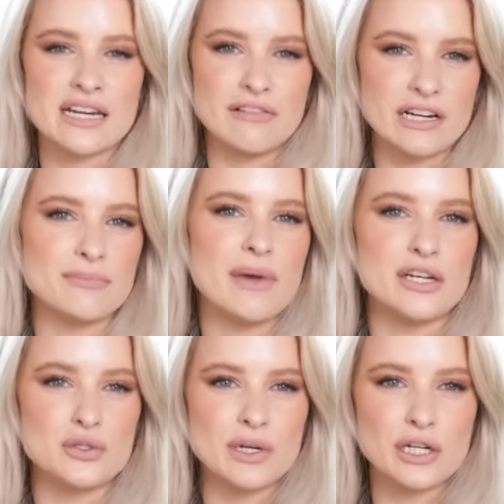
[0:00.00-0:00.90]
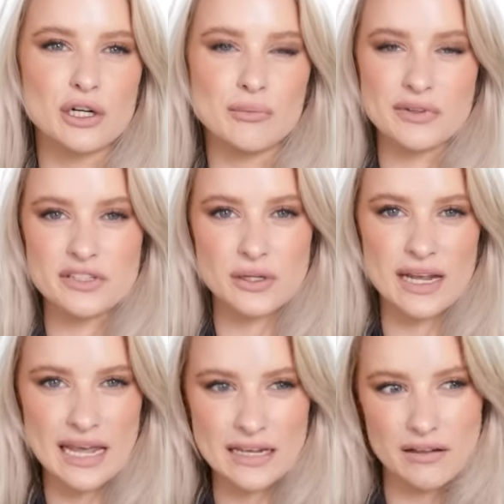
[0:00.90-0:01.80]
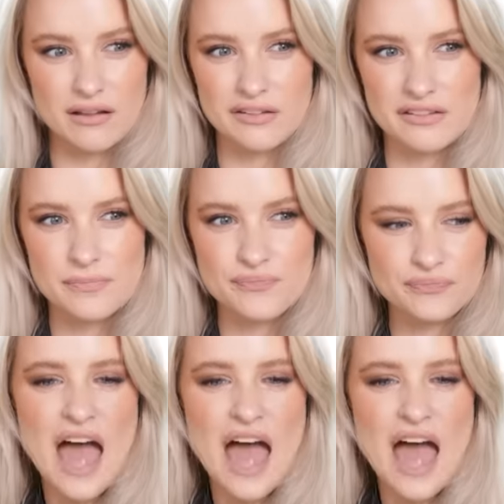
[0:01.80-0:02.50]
I recommend when it comes to heels.